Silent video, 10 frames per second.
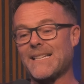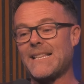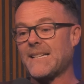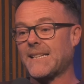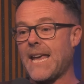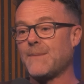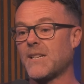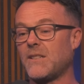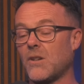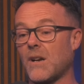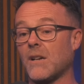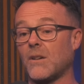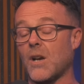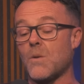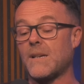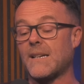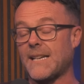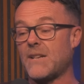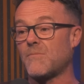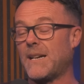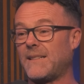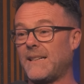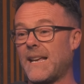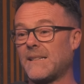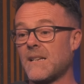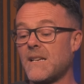less games than the other. I'm going to go with Lisandro Martinez.